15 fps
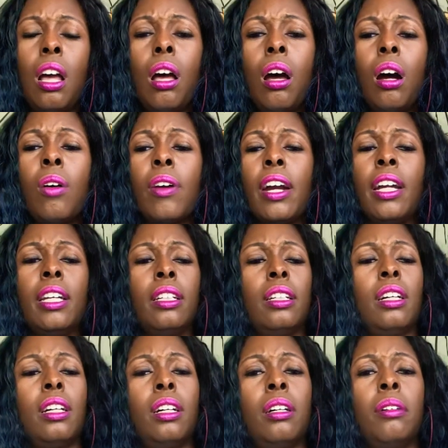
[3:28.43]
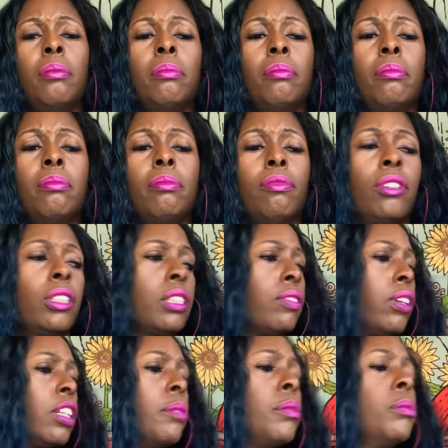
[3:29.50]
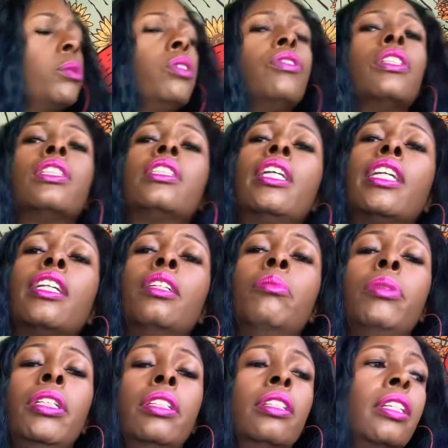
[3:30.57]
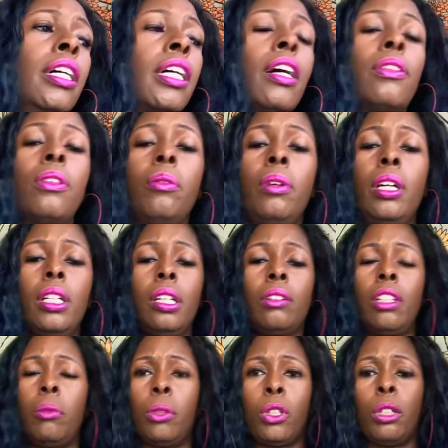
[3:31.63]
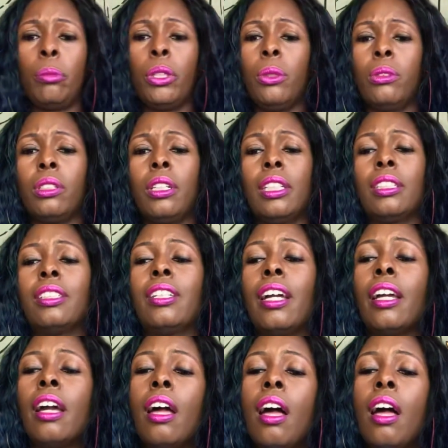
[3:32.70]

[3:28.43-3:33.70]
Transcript: All right, first of all, let me move the second opinion deck out the way. I don't think we're going to be using that today.